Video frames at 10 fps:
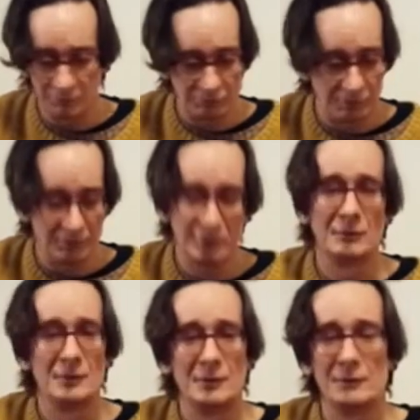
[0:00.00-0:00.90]
if you like,
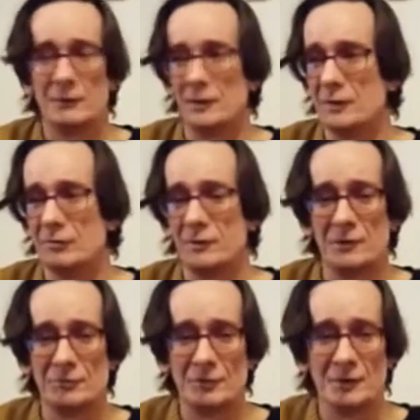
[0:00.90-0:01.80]

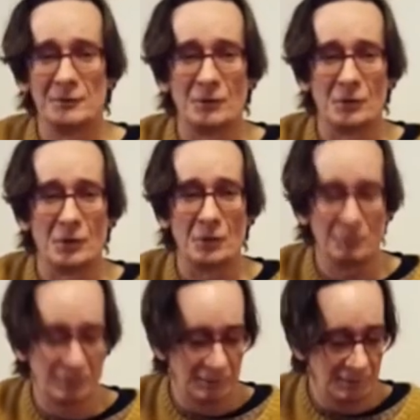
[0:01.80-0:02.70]

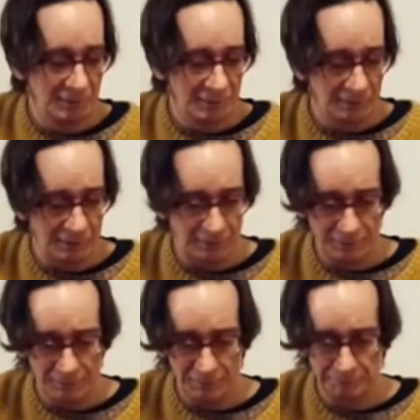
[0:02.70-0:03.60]
dave@daveflynn.com.
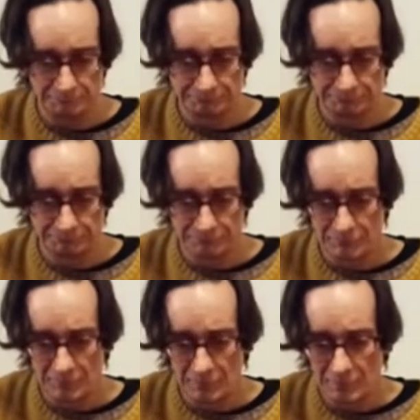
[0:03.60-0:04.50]
And
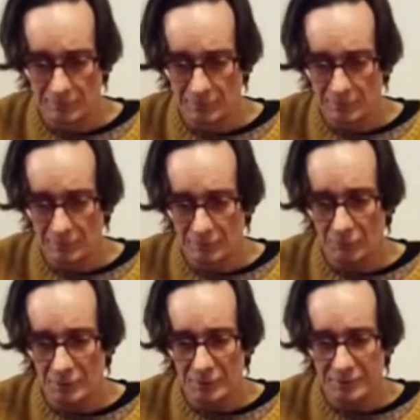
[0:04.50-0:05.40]

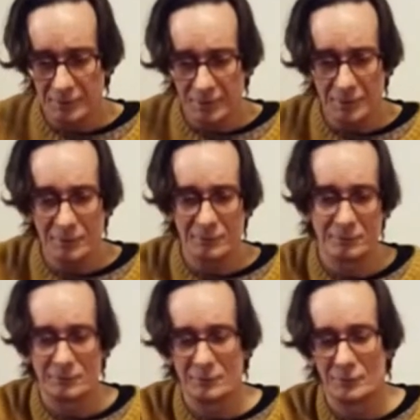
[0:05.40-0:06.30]
so I'd like to end
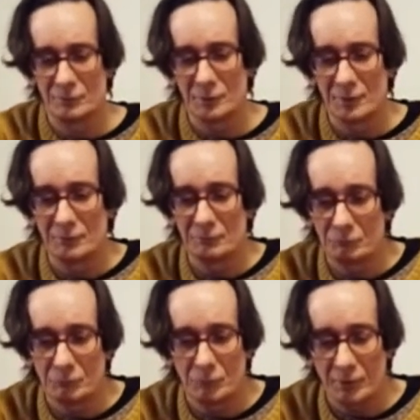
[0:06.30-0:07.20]
this week.
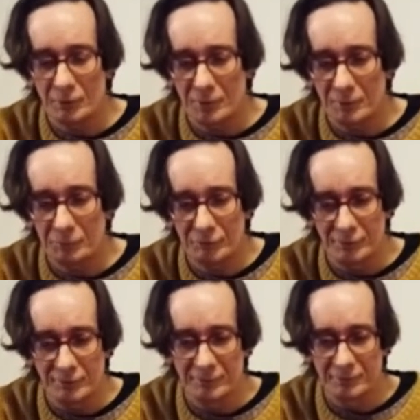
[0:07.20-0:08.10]
I'm going to
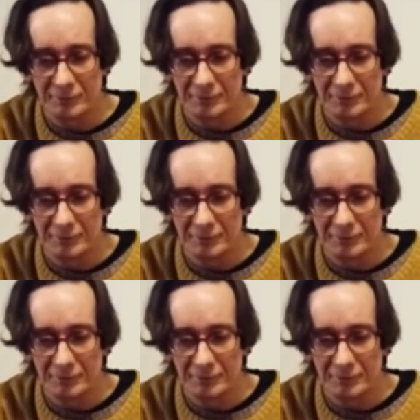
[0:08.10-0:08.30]
improvise